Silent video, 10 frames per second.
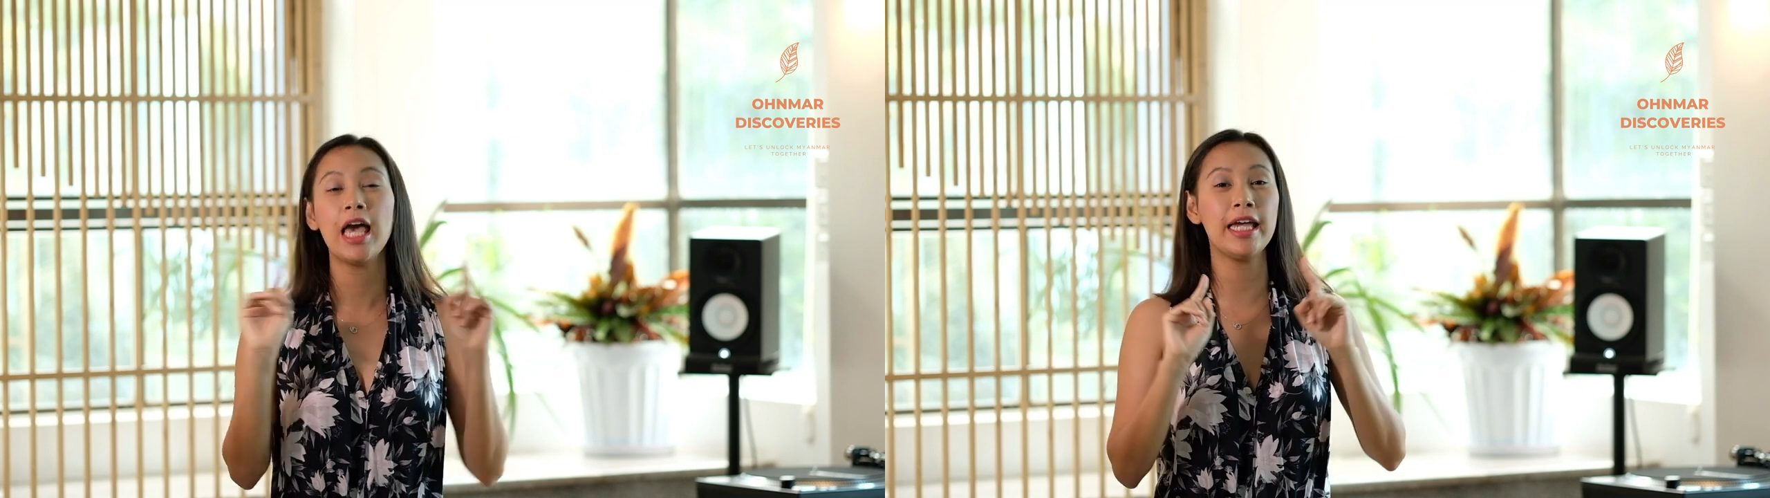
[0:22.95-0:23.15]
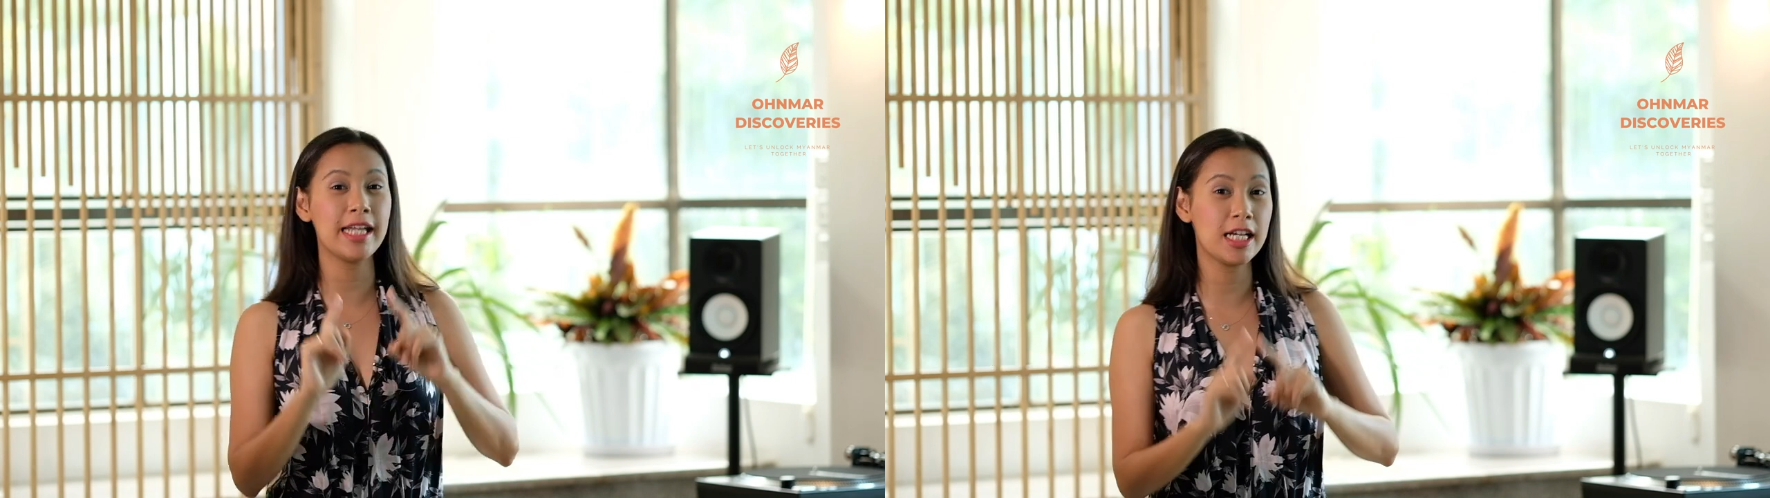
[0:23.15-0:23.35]

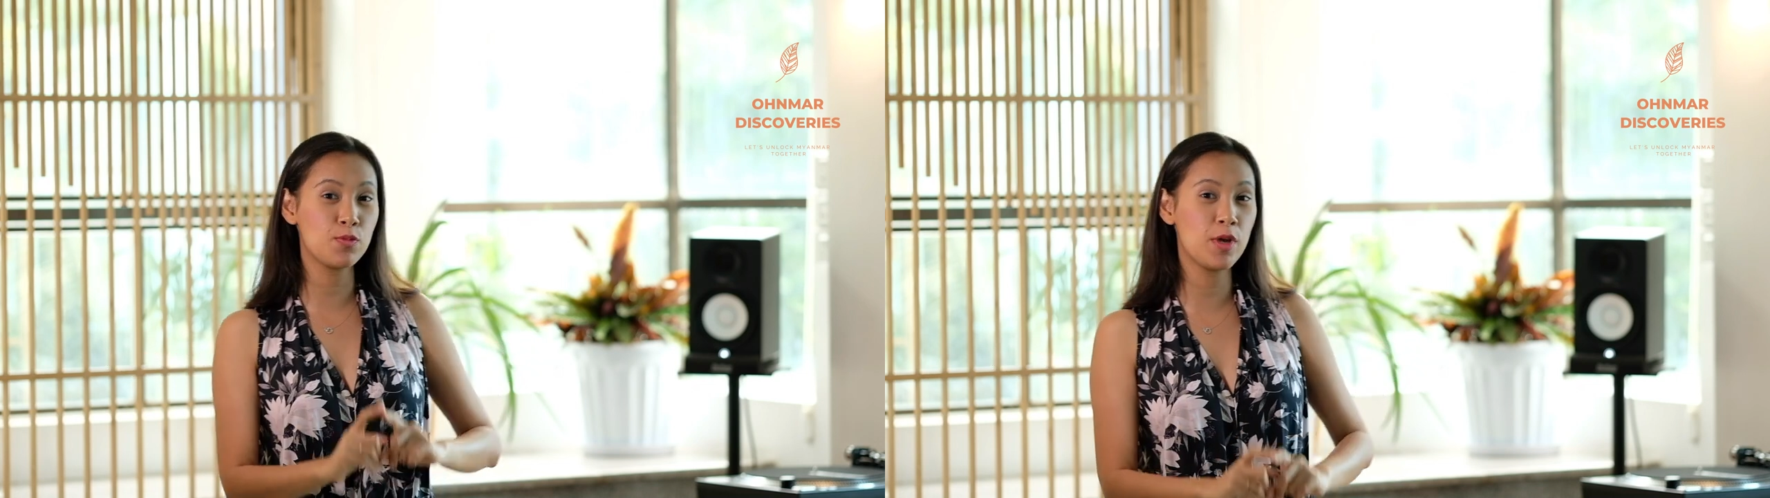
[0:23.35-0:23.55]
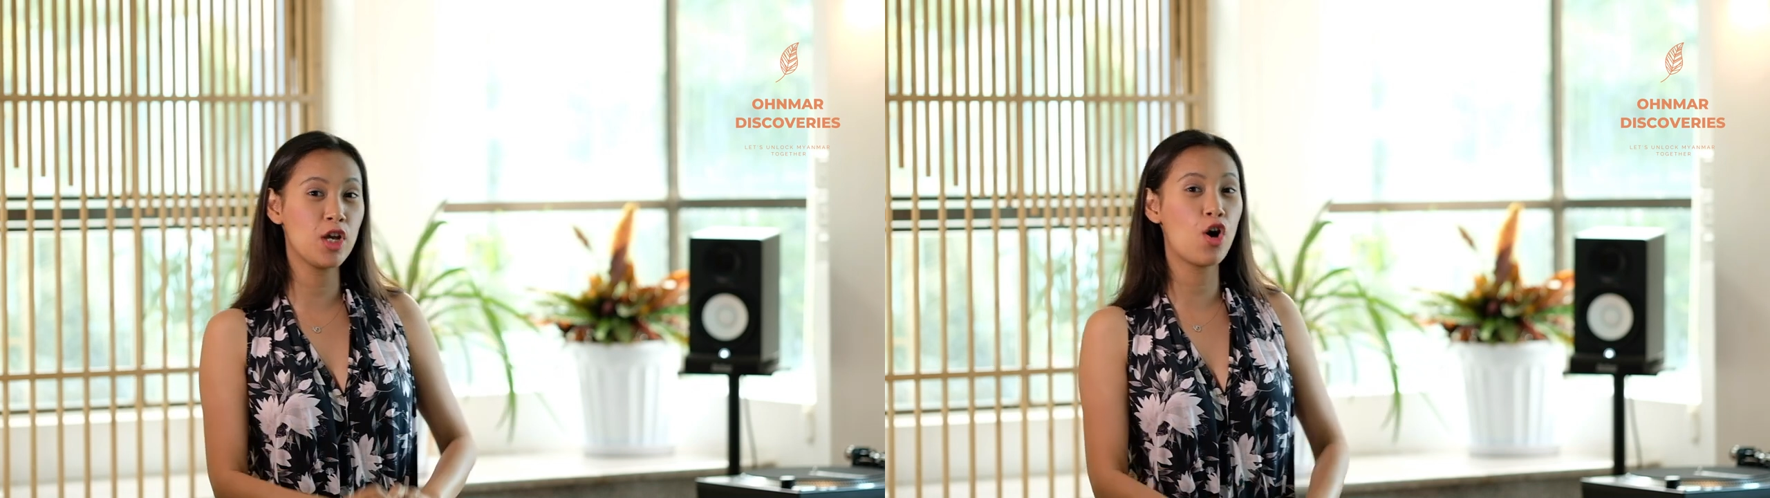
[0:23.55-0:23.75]
It
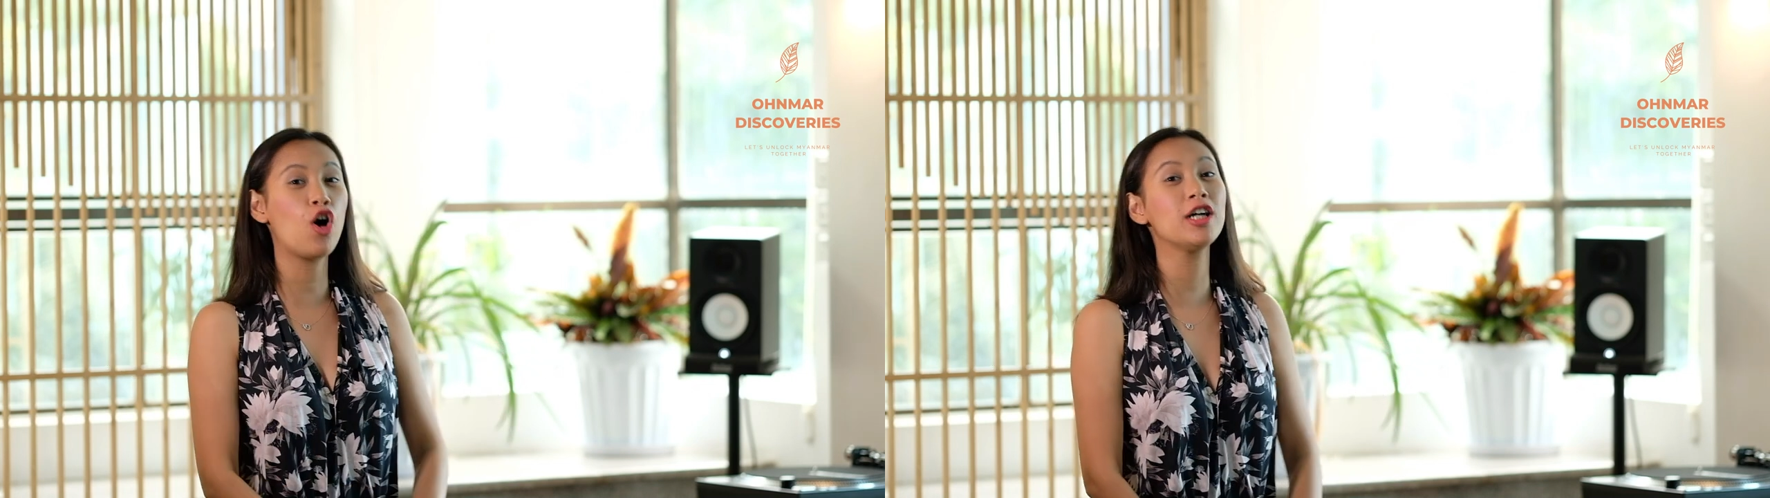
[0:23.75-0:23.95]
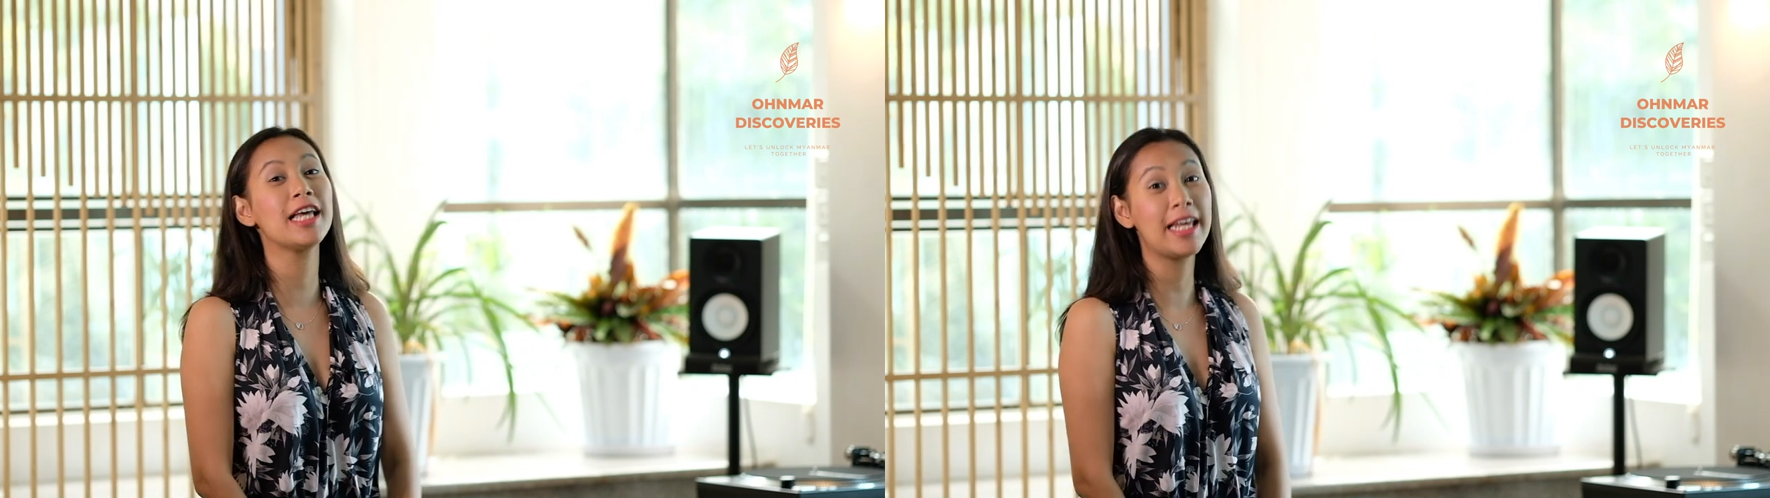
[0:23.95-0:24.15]
has been
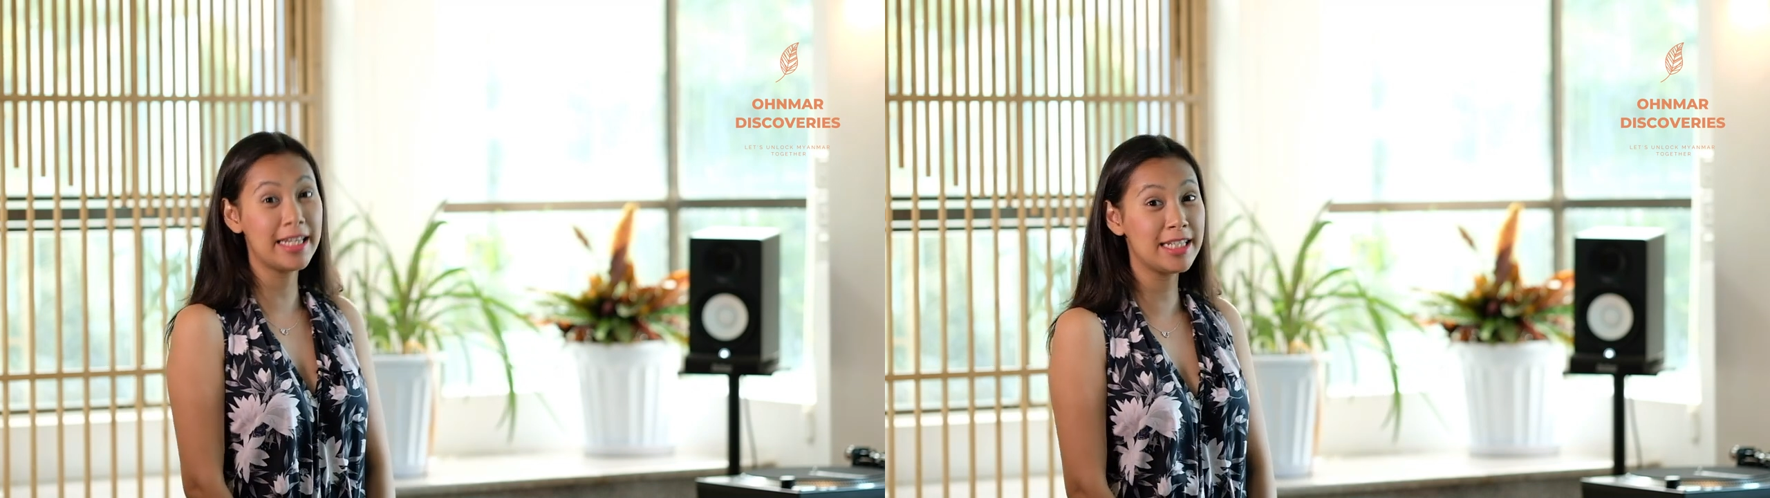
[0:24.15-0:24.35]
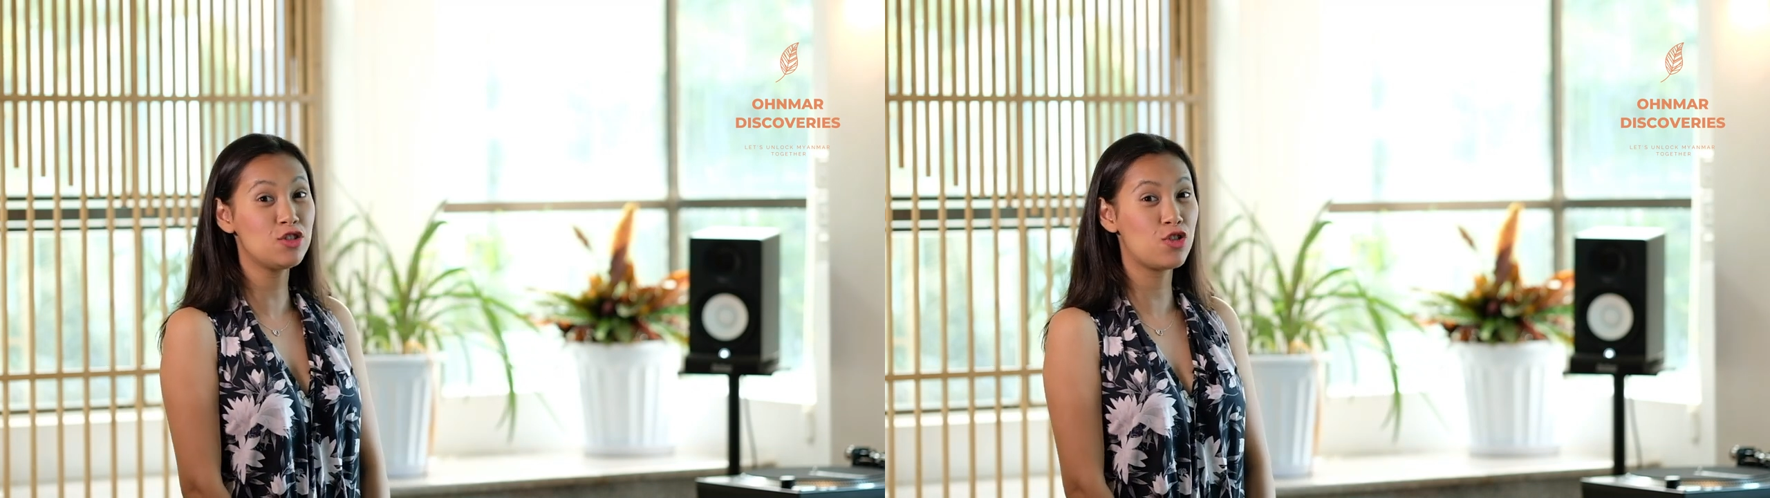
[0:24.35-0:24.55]
called the
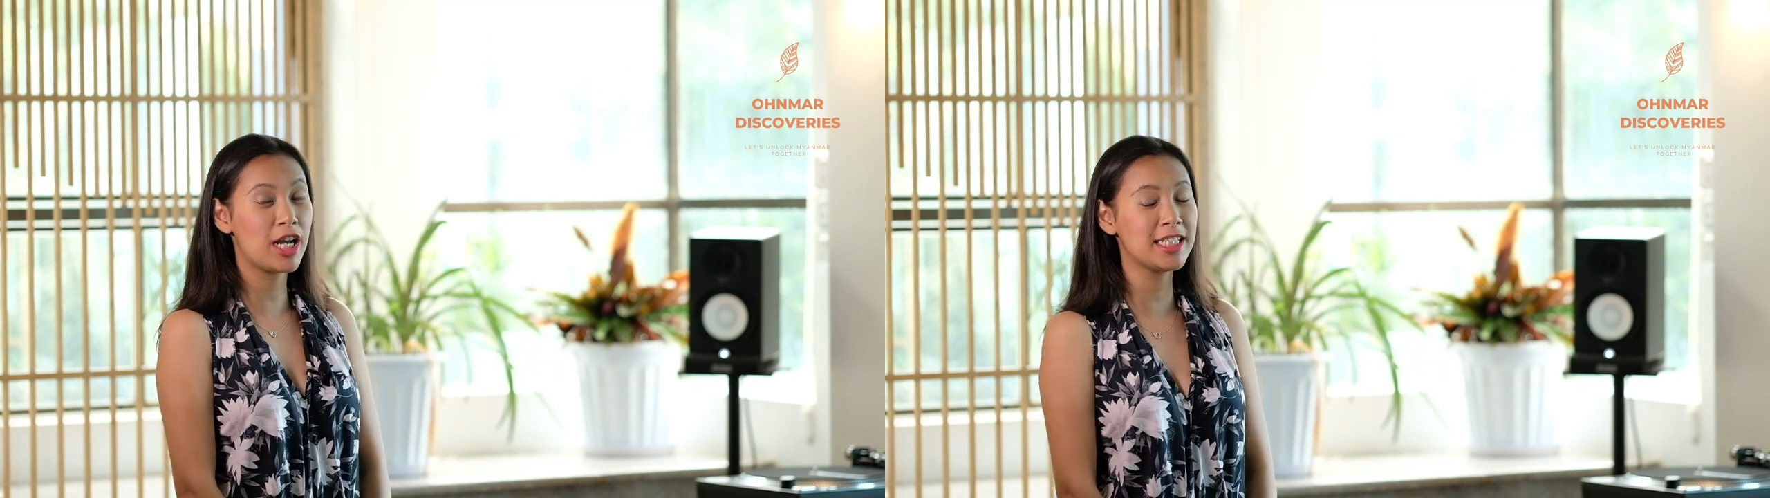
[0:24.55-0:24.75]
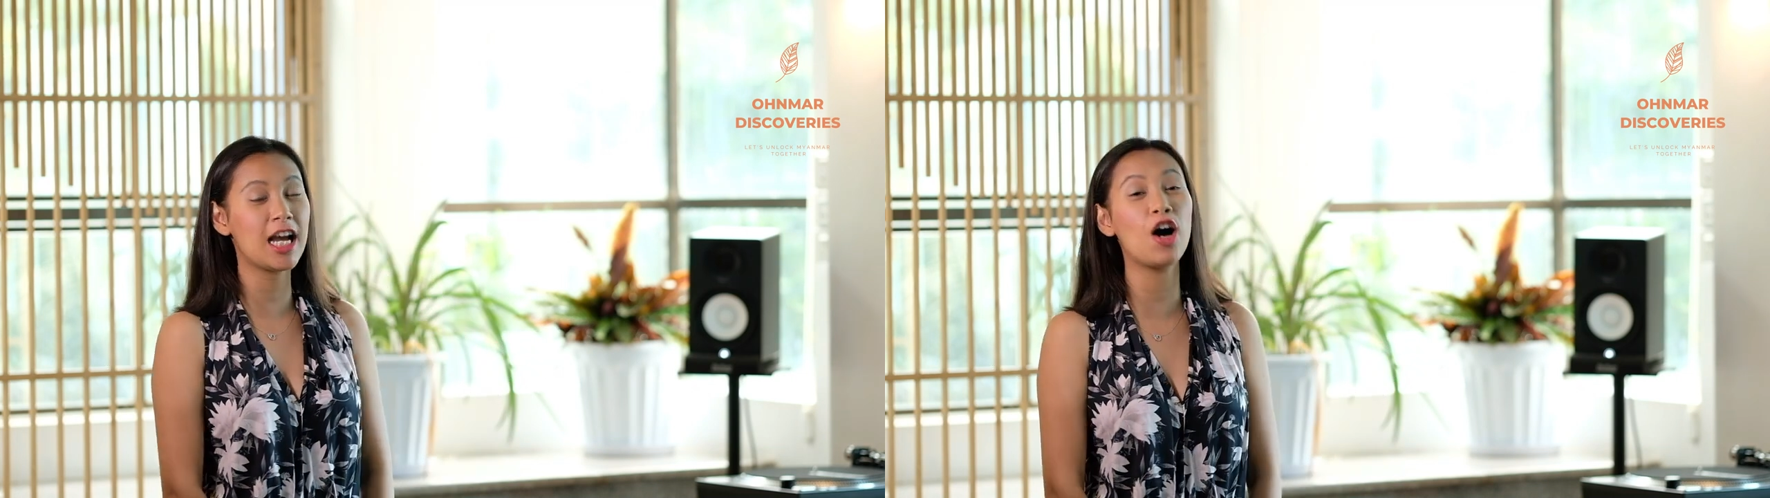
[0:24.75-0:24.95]
hidden treasure